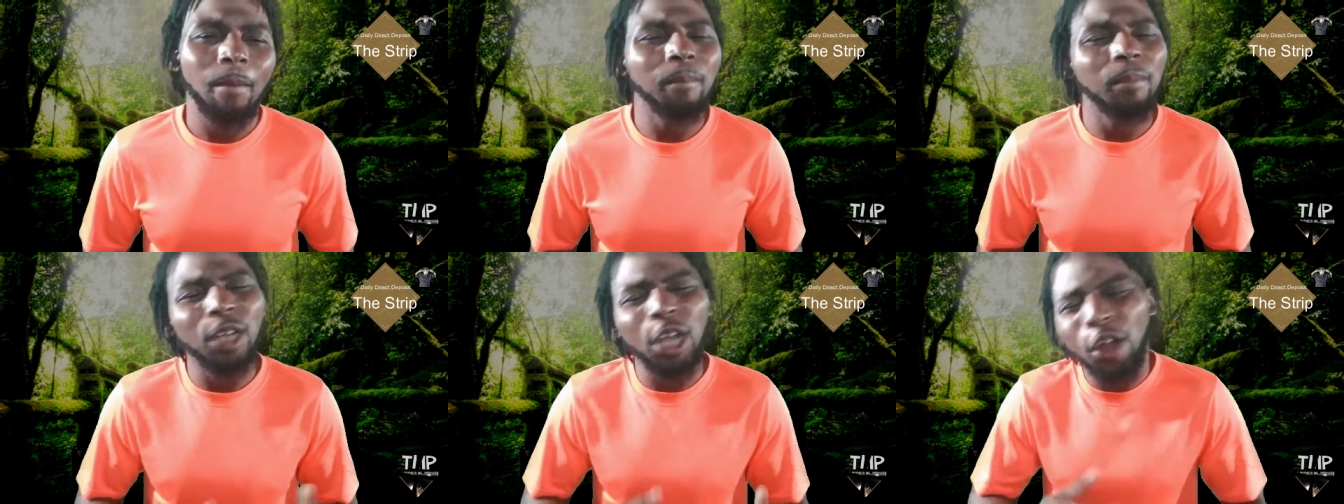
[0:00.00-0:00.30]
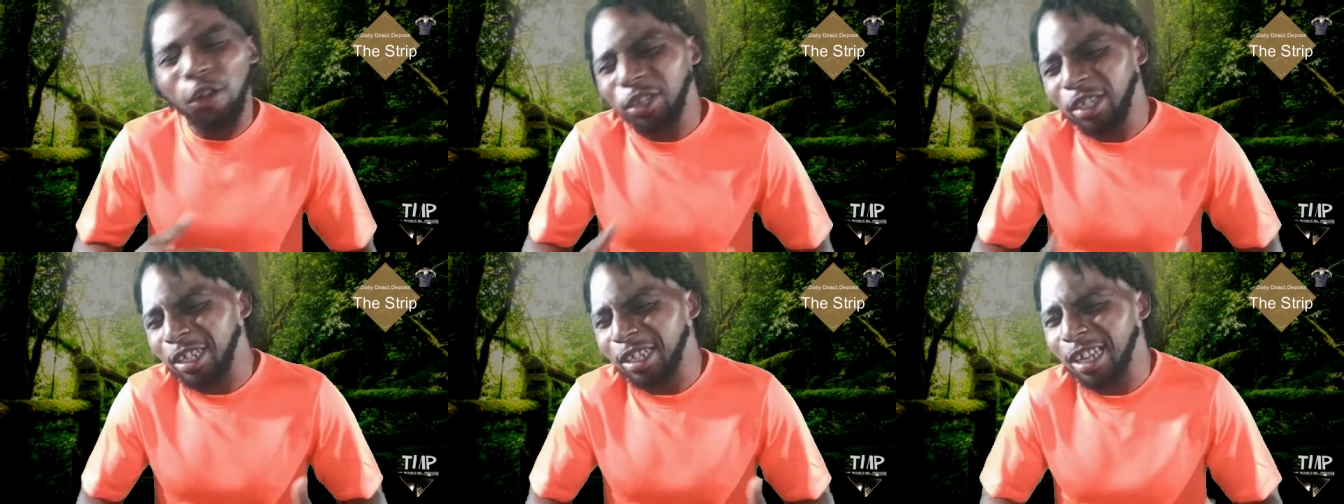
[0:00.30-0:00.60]
I'm
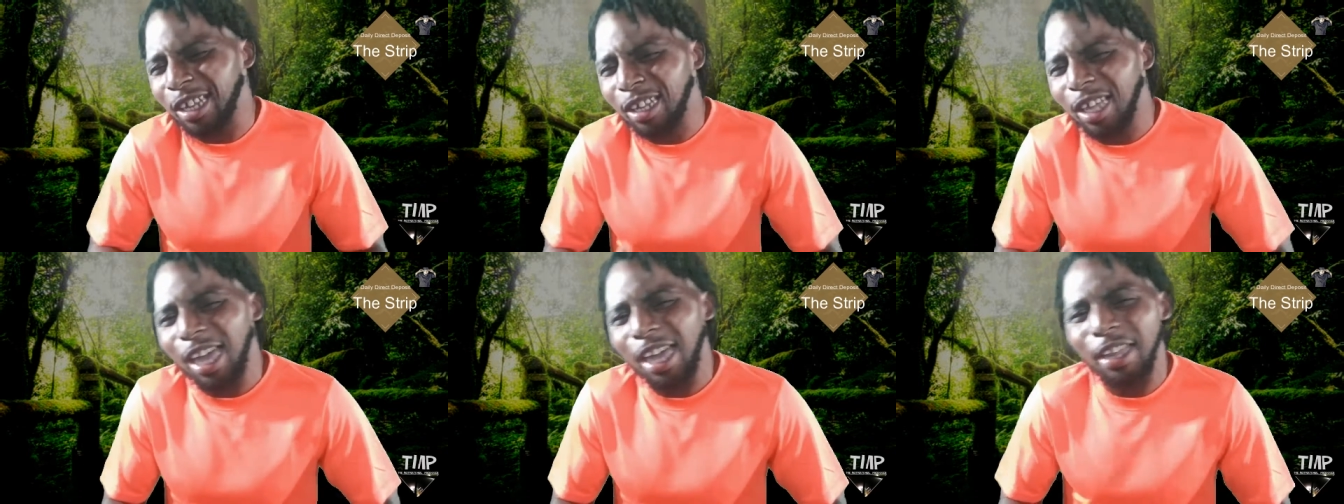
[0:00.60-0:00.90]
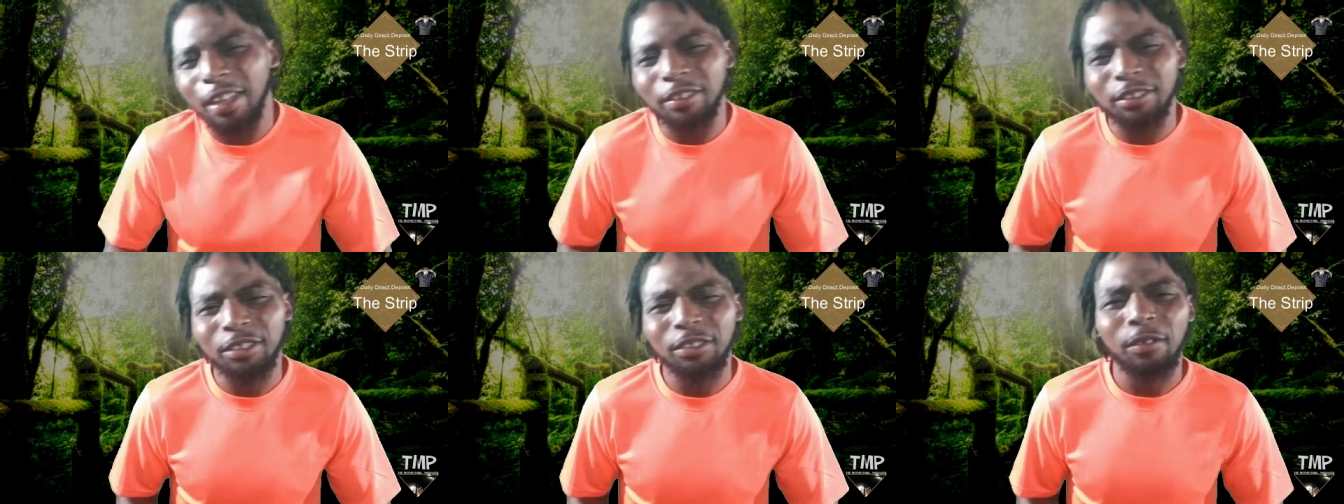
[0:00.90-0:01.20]
learning a
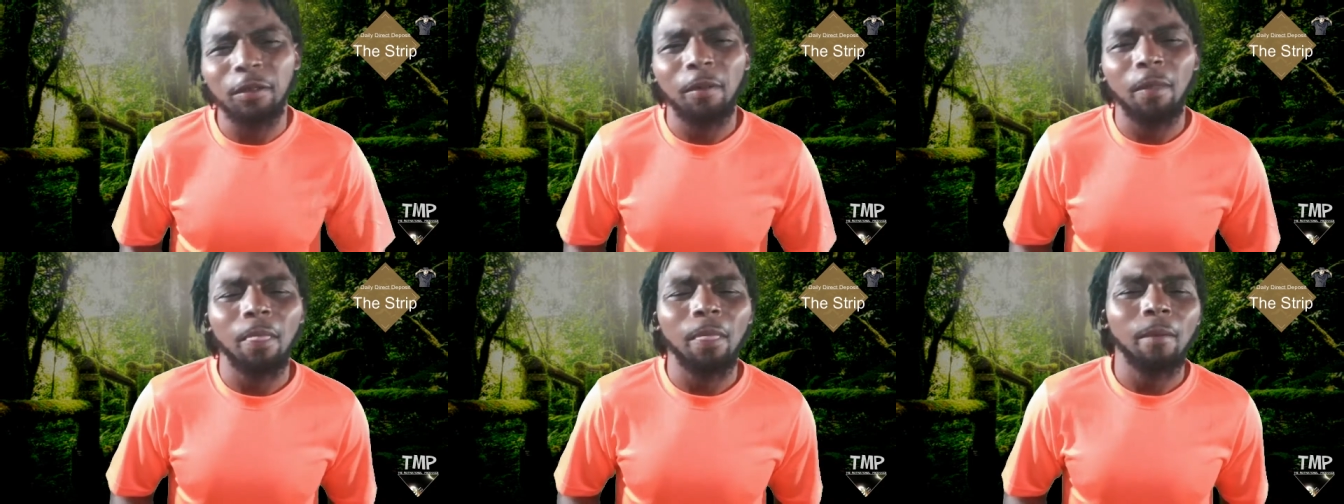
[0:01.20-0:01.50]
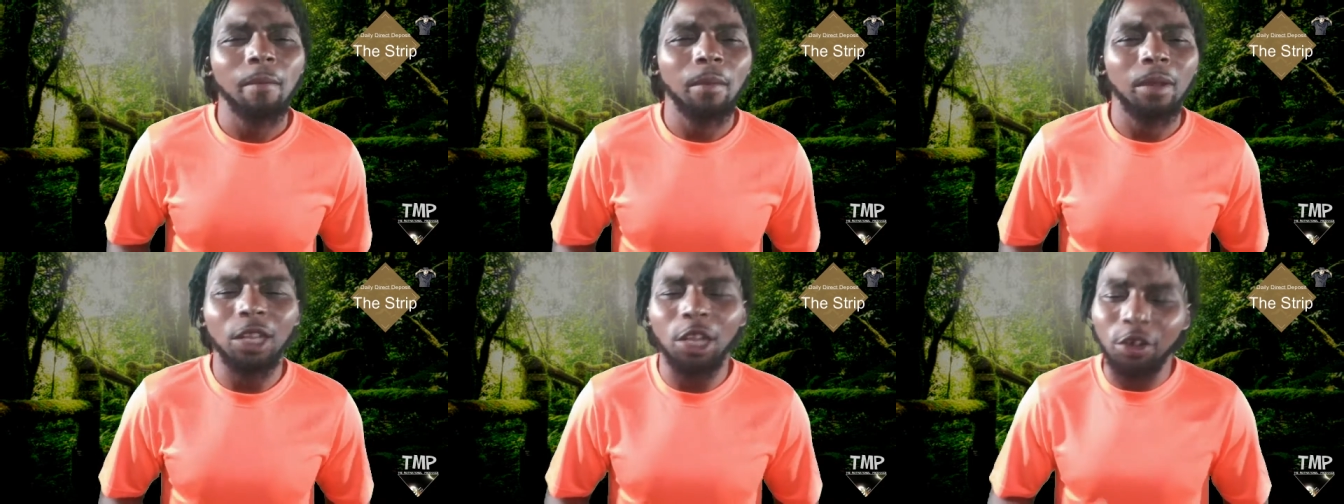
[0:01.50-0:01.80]
lot,
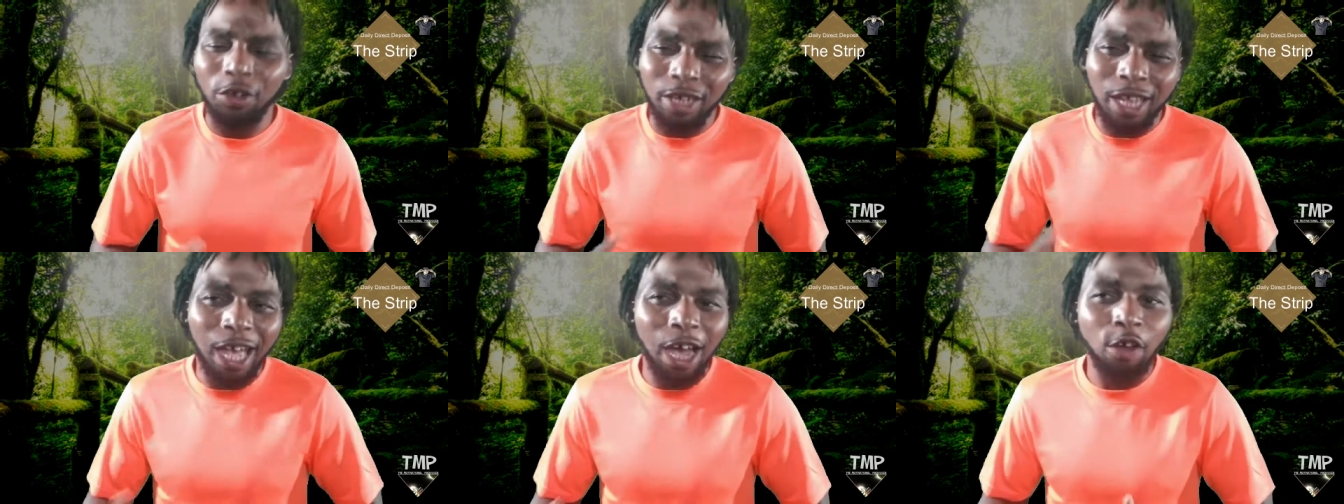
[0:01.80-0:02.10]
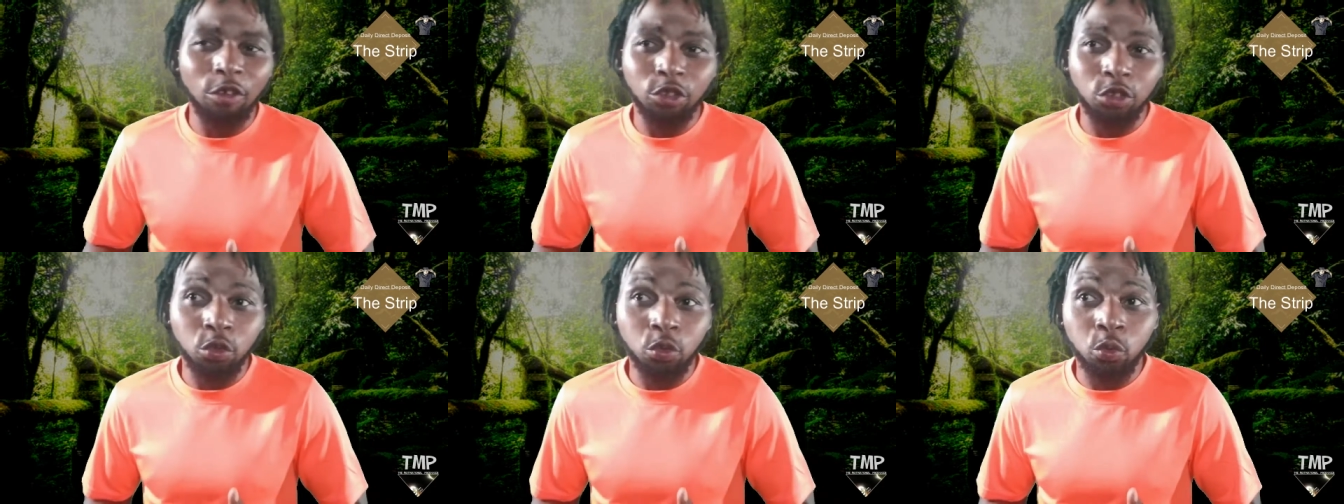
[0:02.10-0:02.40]
I'm learning
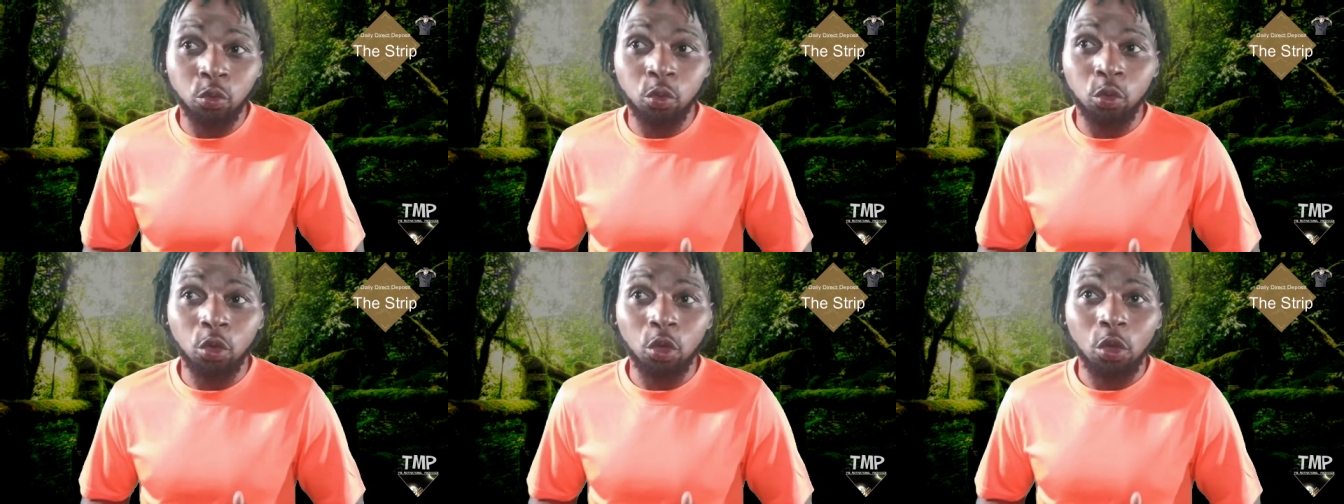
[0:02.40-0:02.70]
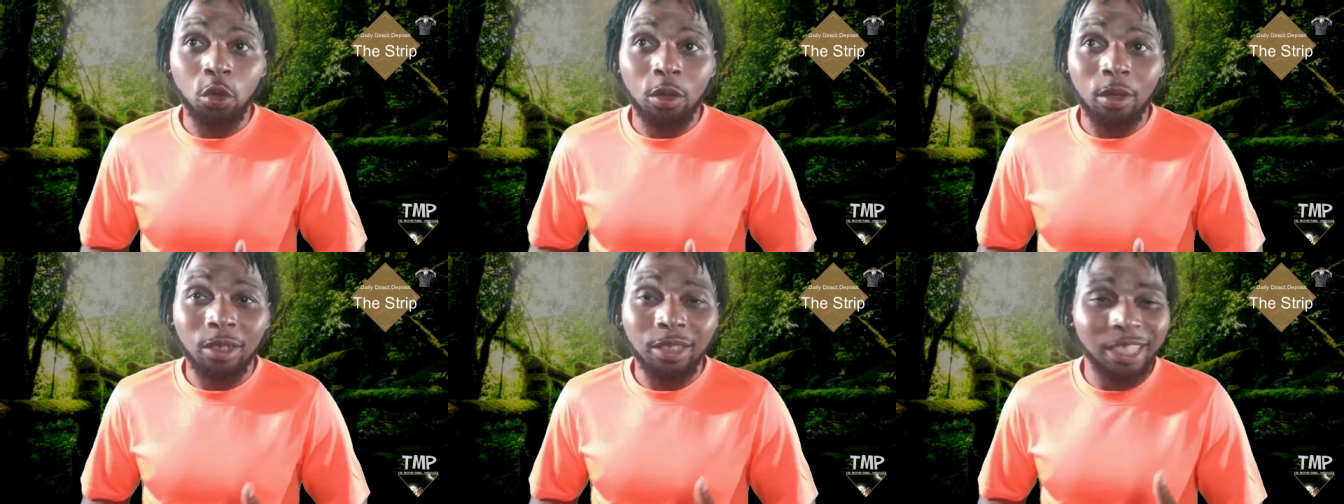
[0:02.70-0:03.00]
how
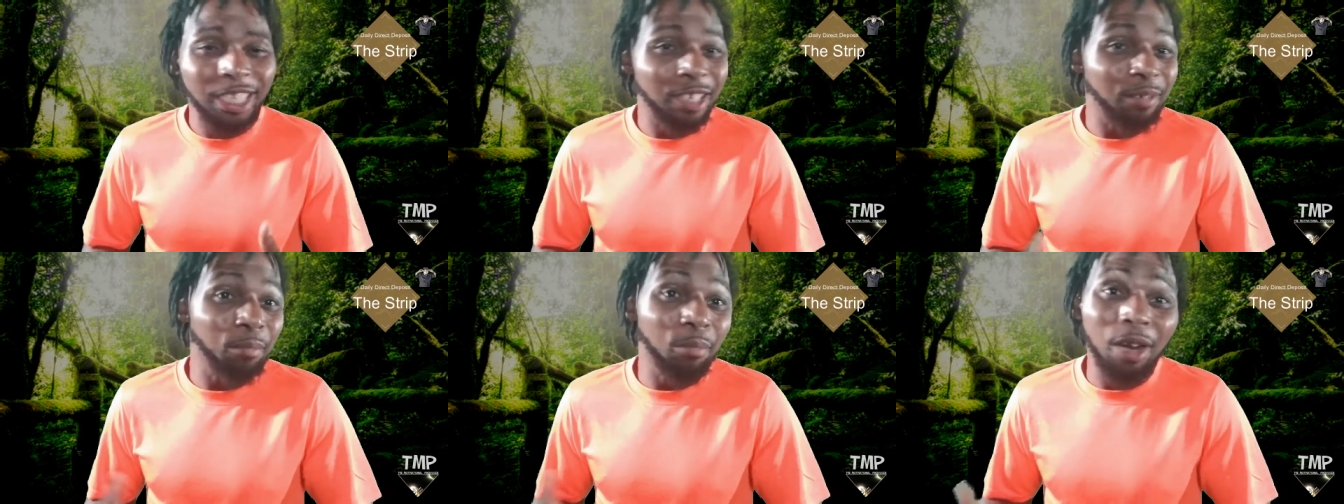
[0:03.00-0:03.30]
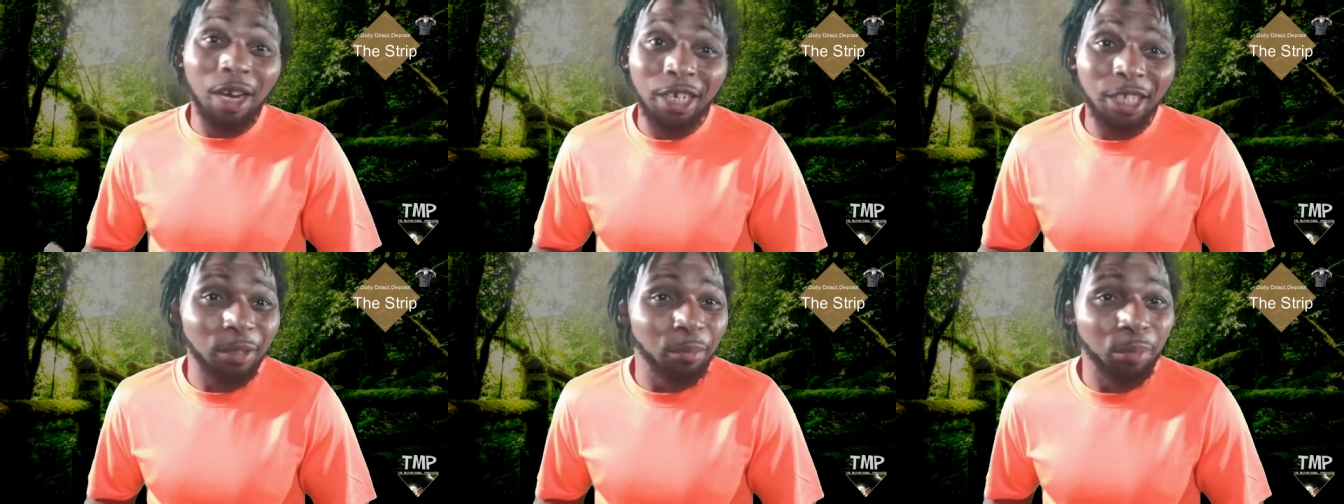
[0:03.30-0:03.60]
to get
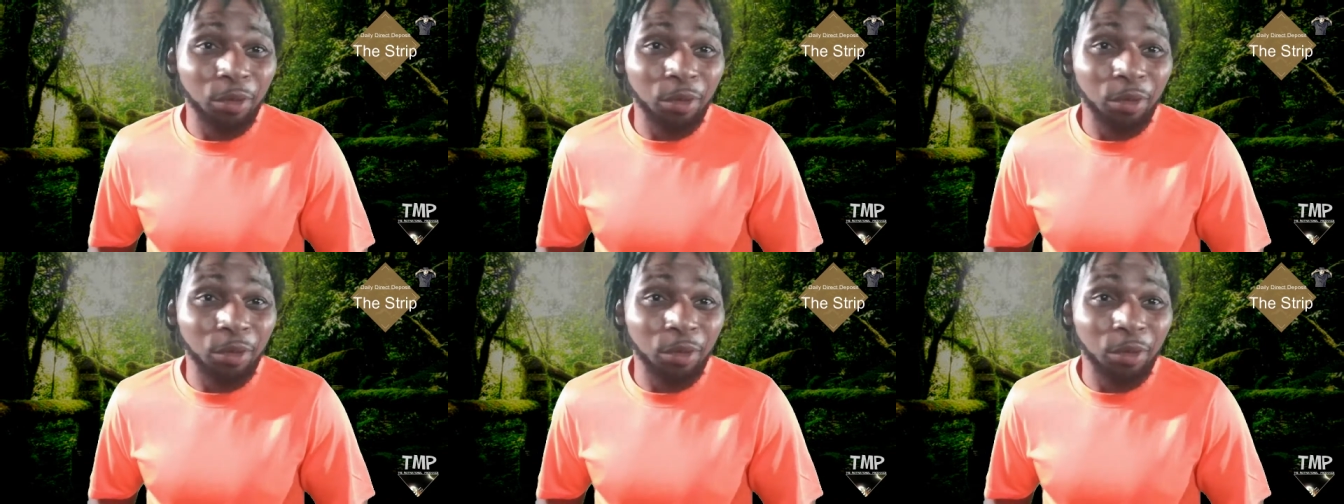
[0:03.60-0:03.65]
money,